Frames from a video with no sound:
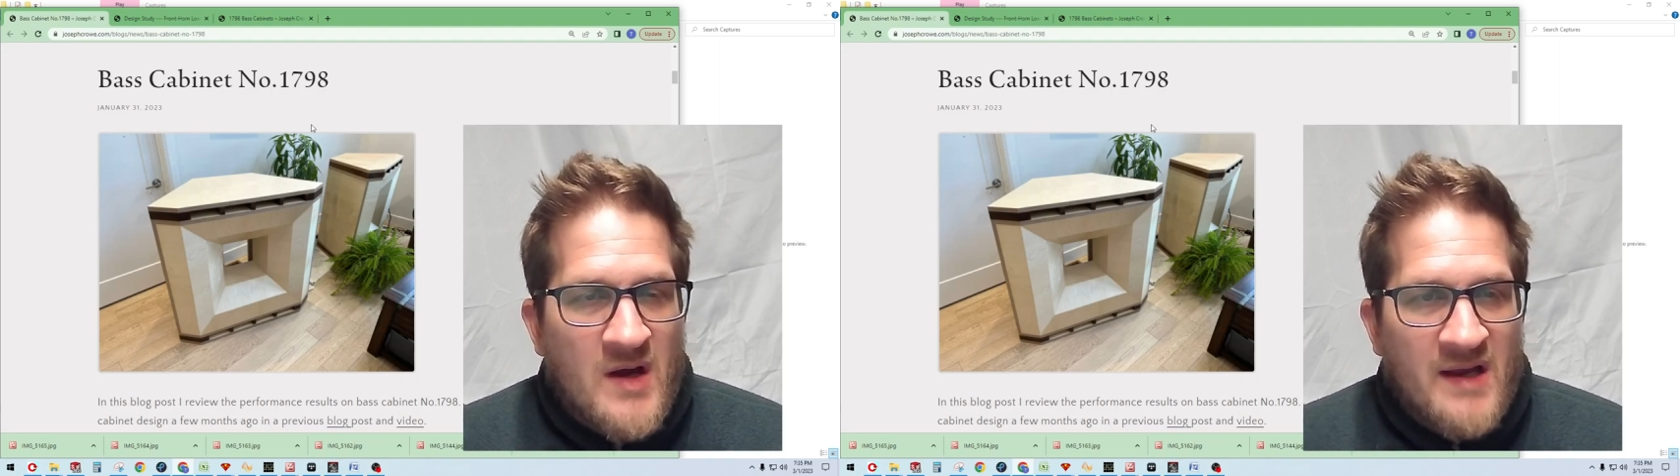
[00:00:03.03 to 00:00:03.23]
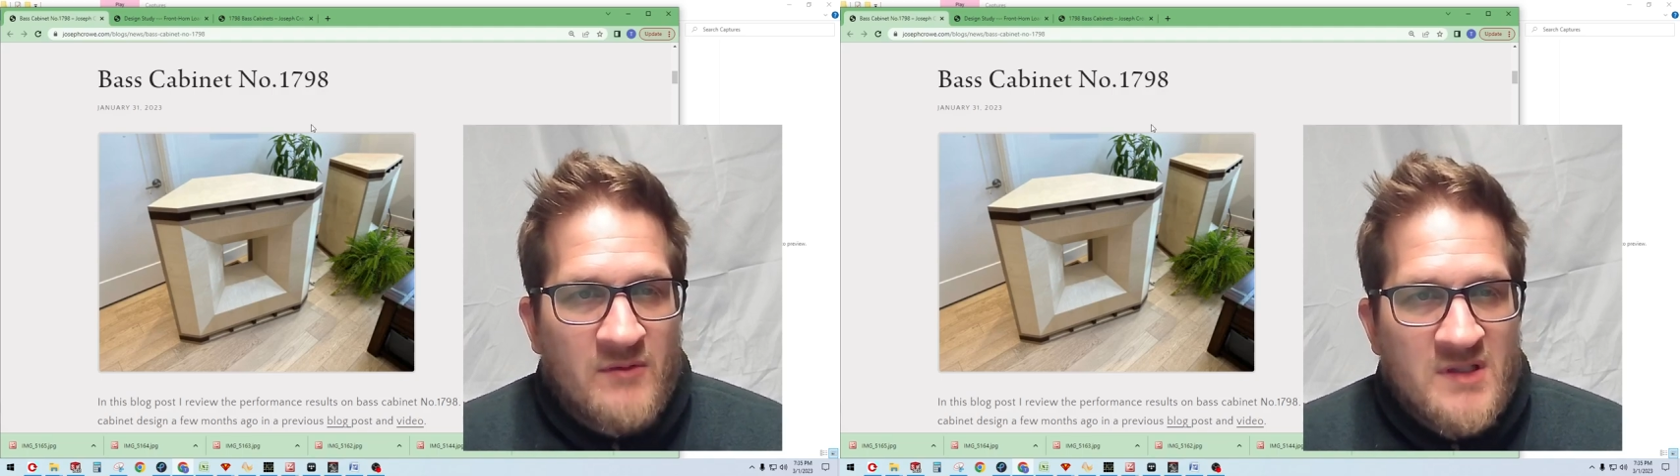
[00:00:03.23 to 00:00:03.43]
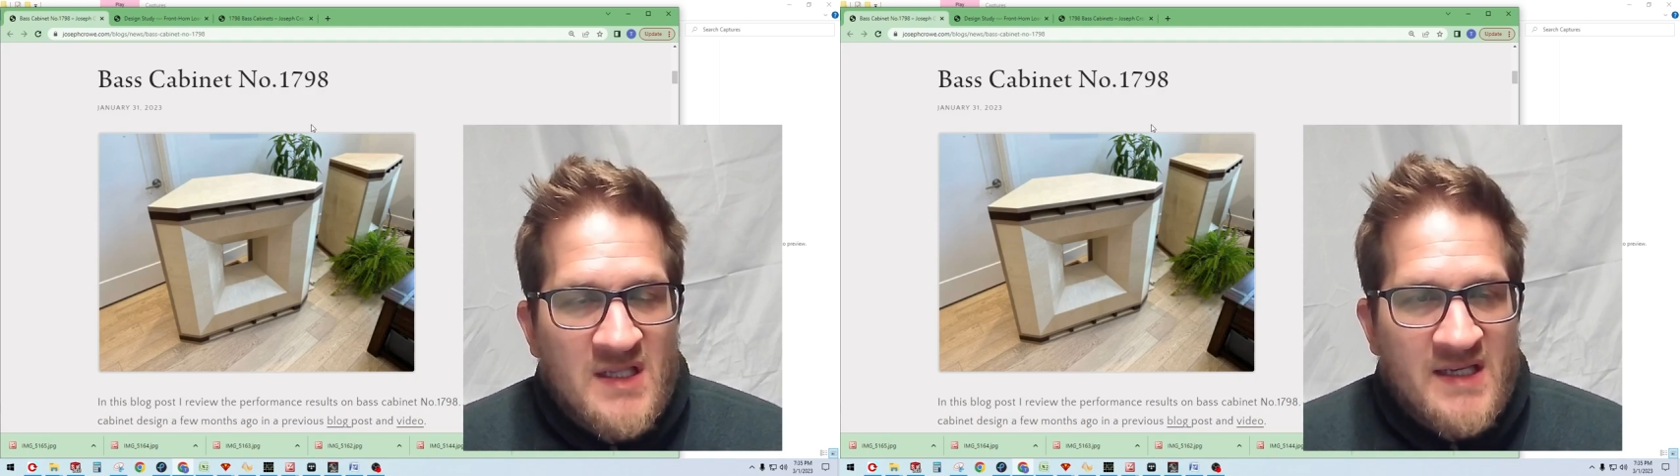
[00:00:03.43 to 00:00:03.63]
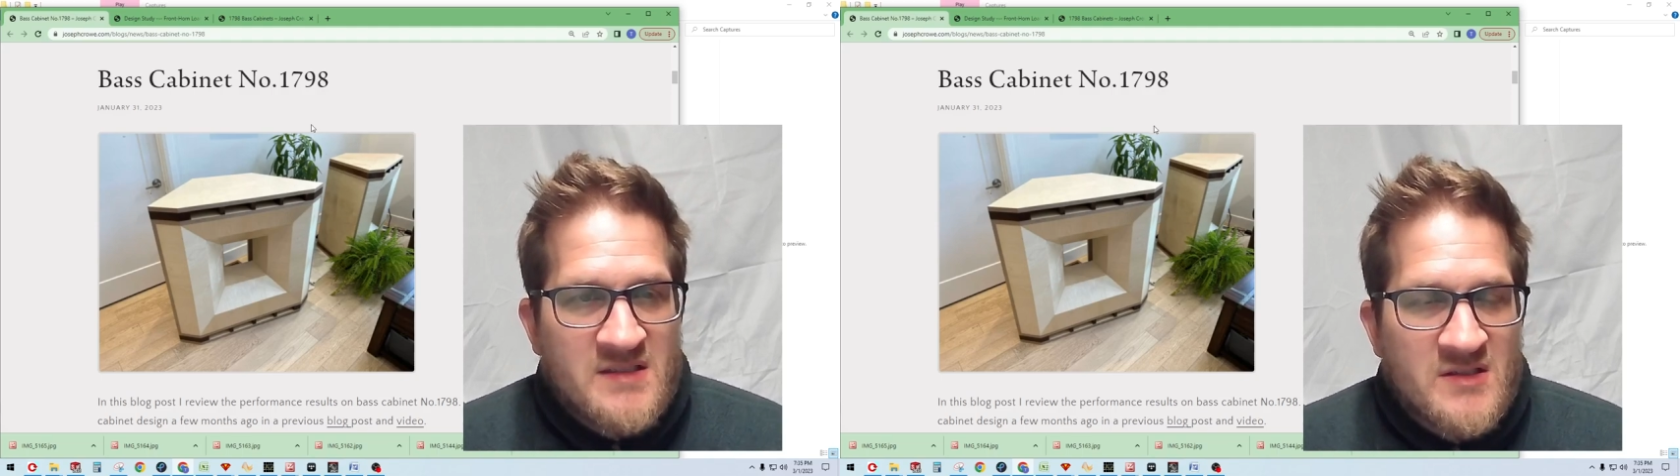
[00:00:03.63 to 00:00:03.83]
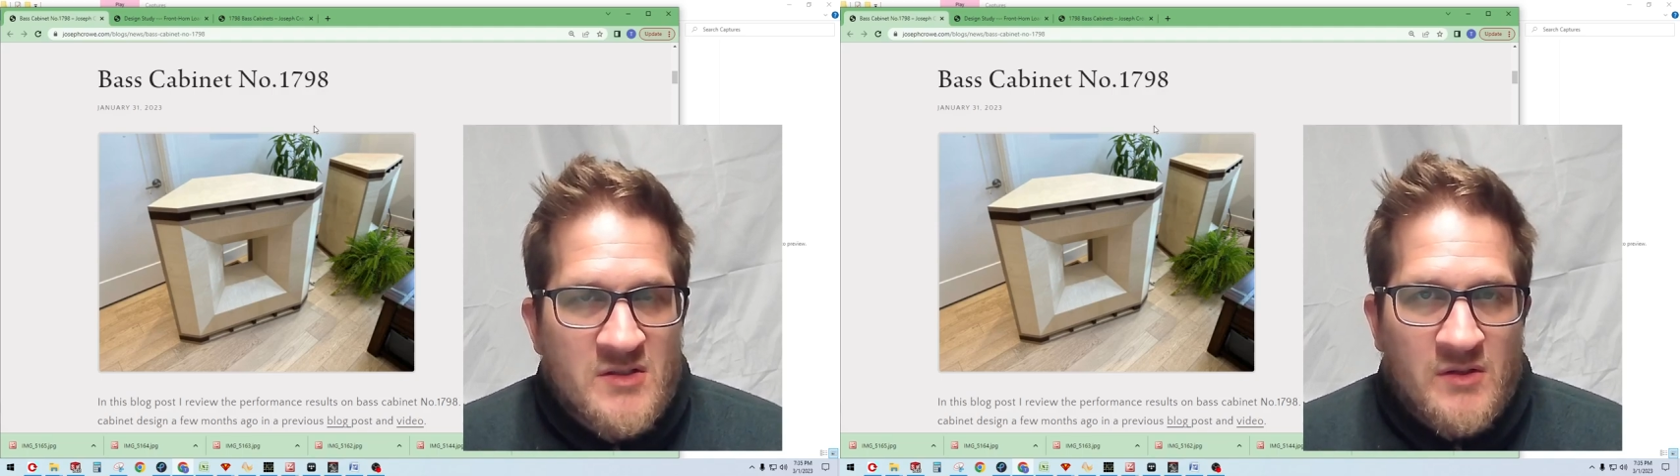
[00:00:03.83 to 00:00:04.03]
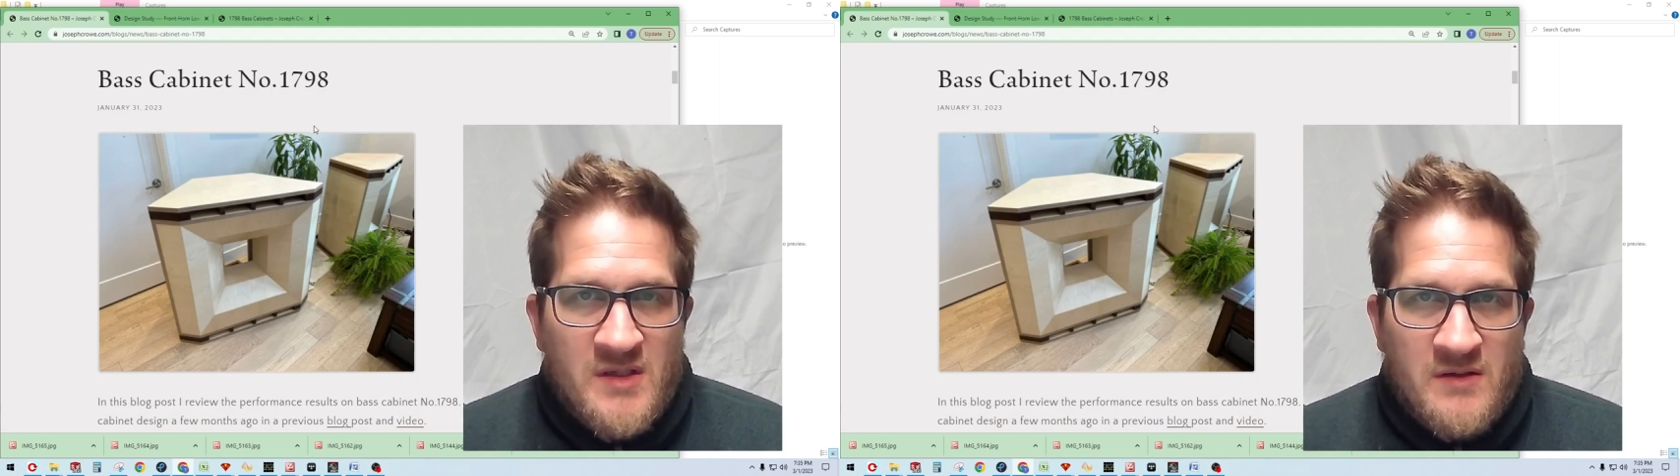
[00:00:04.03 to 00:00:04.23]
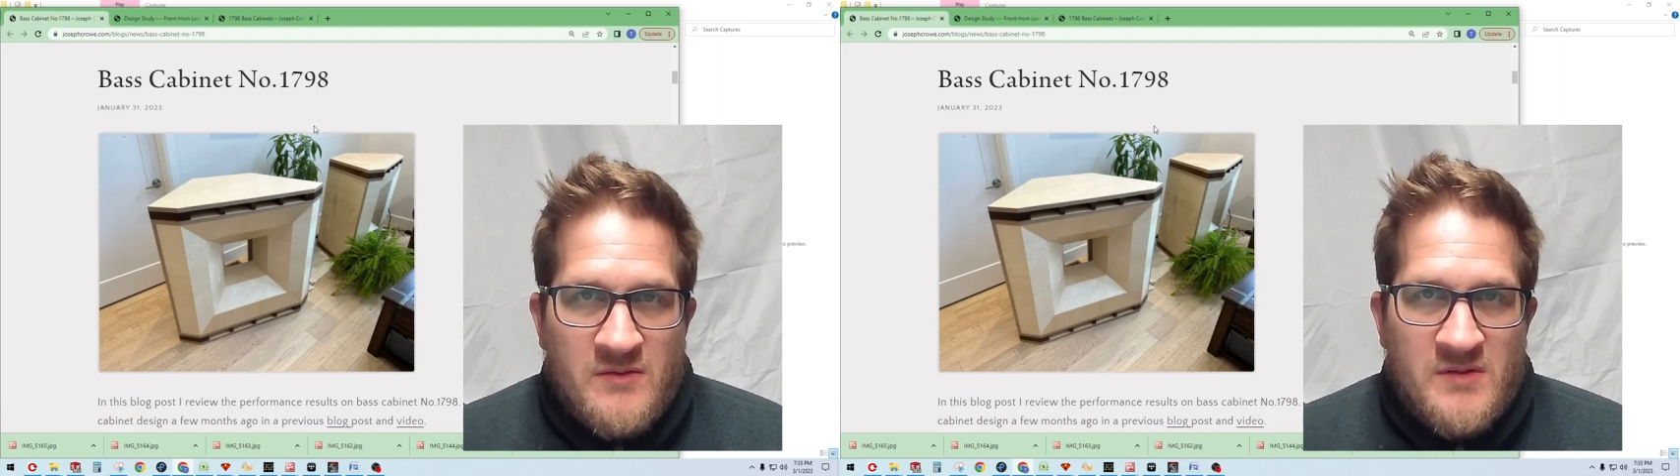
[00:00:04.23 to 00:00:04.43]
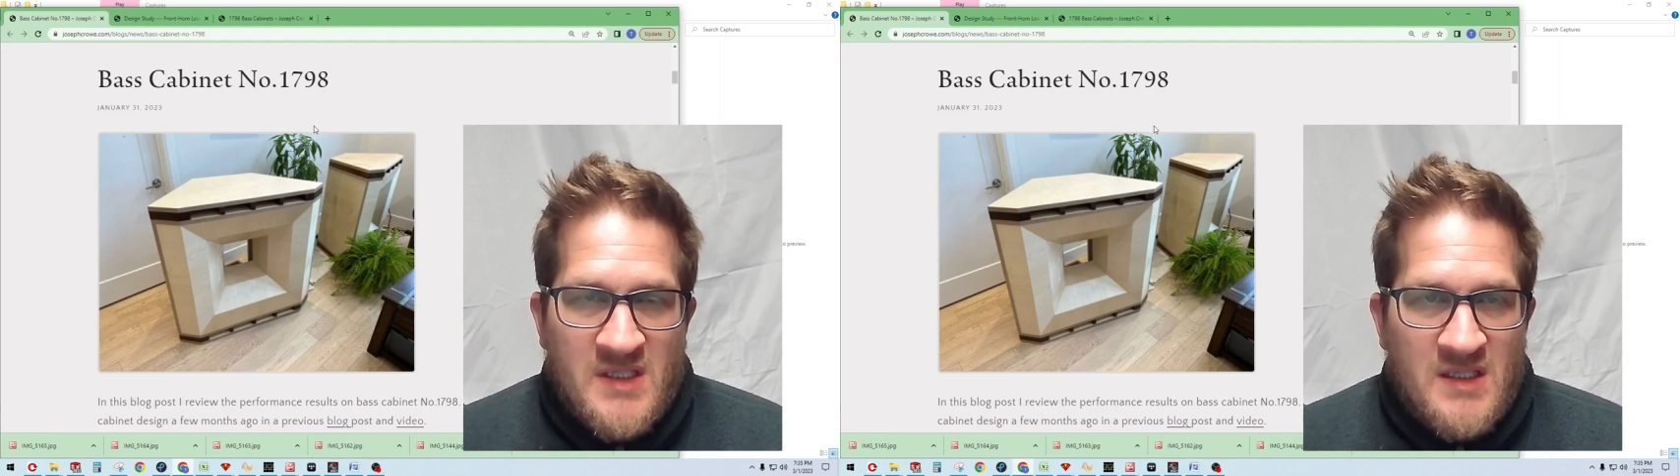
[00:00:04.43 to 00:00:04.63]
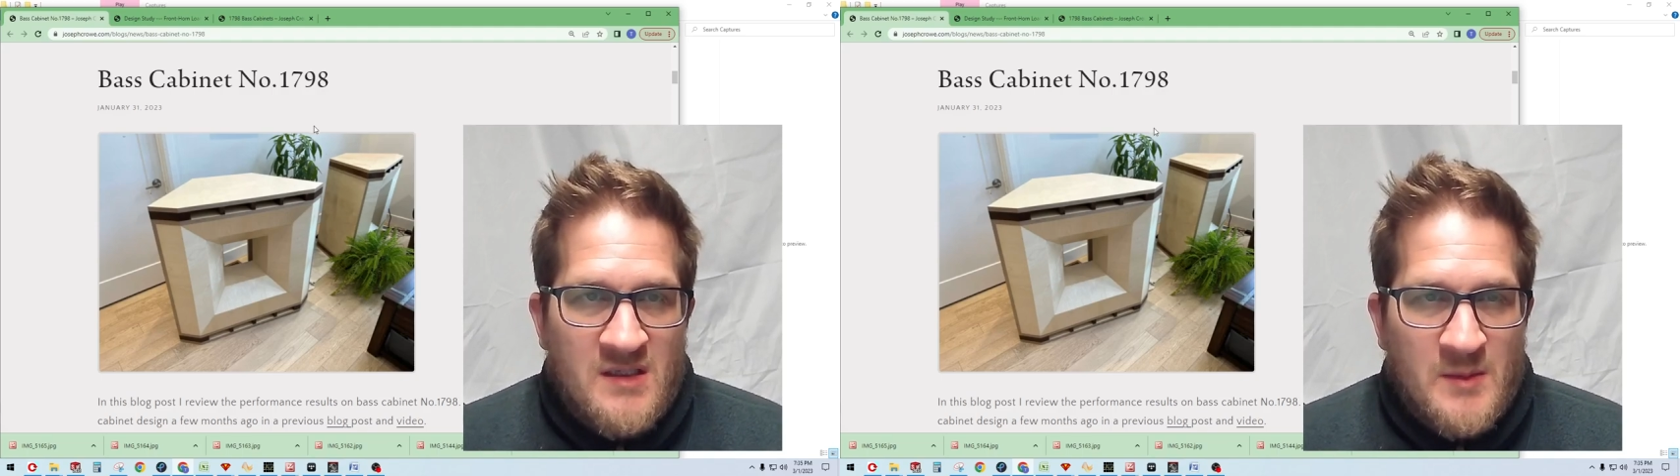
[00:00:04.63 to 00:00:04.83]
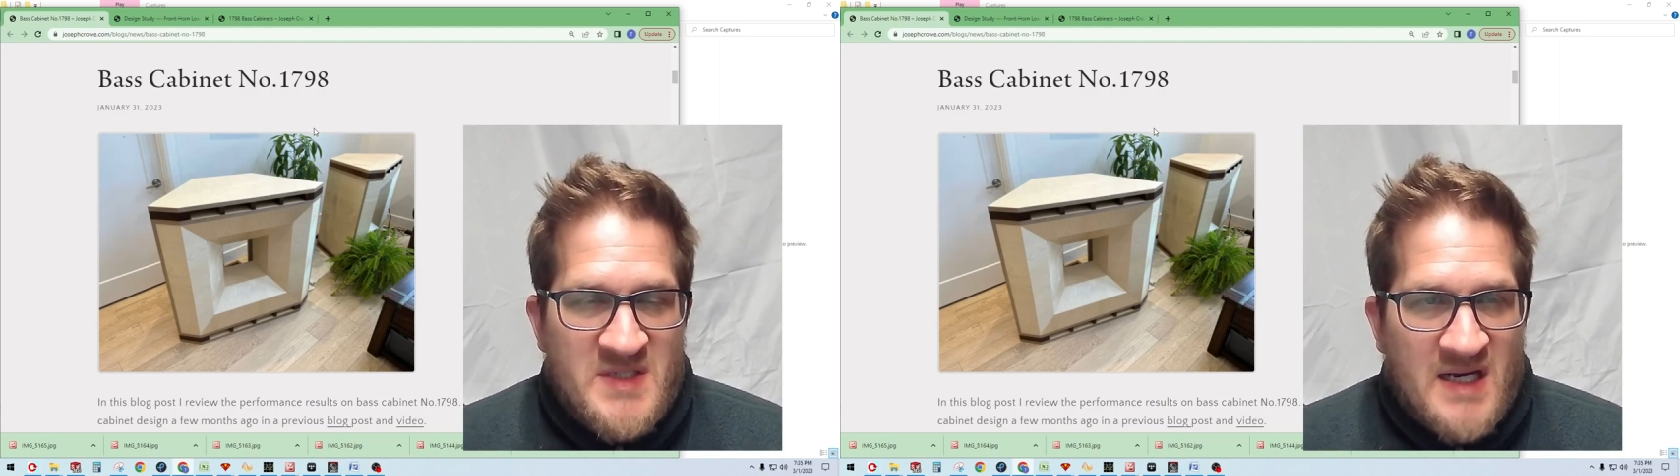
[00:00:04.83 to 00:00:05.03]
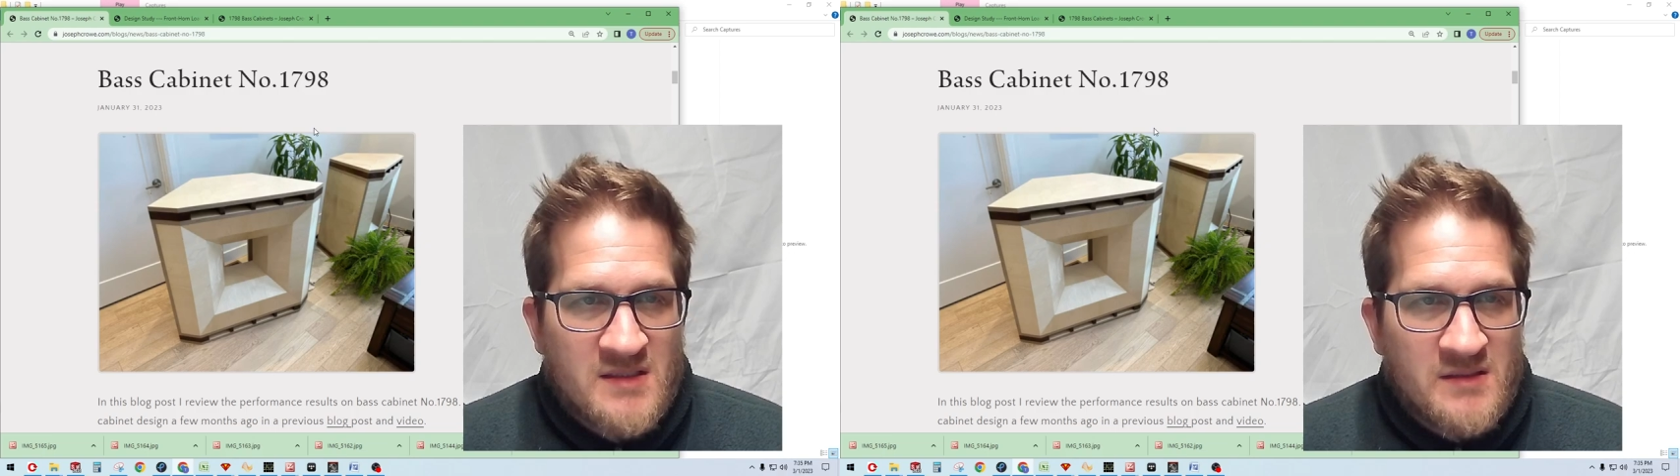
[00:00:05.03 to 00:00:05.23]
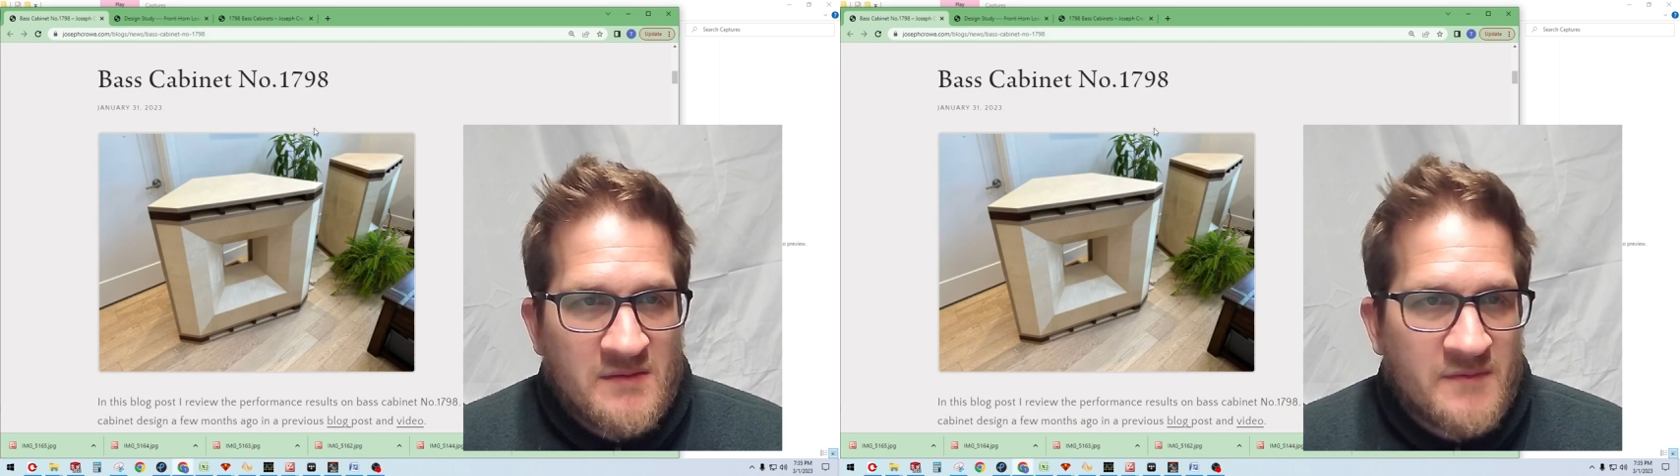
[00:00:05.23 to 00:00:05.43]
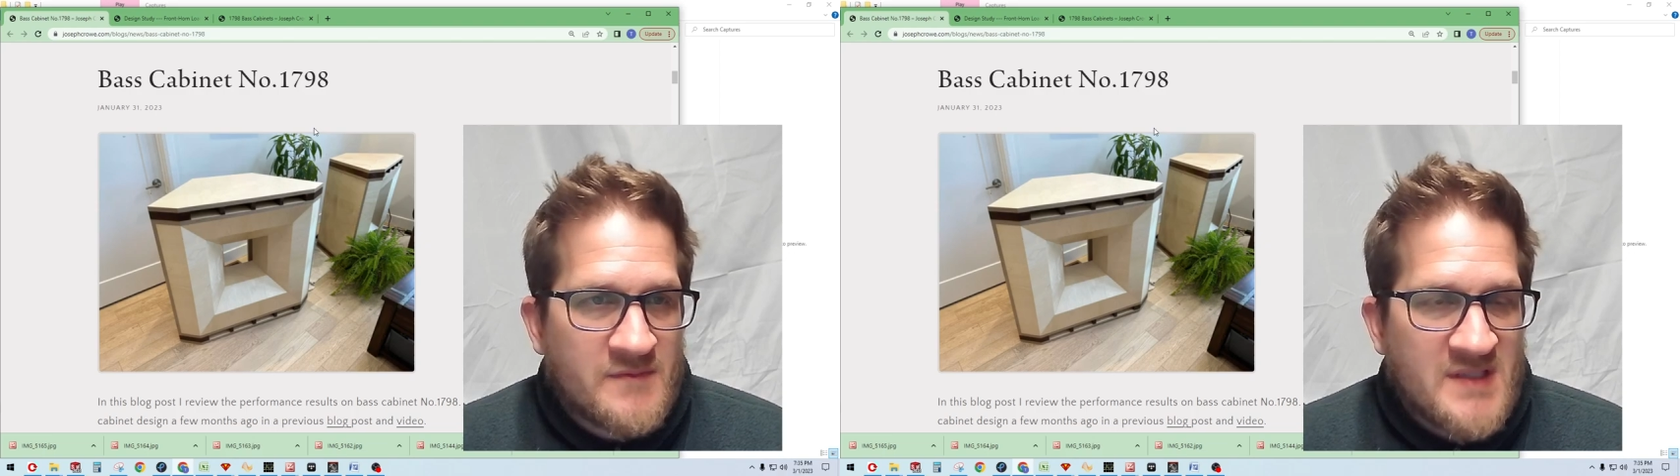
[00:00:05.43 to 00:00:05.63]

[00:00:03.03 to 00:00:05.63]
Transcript: I would like to show you the objective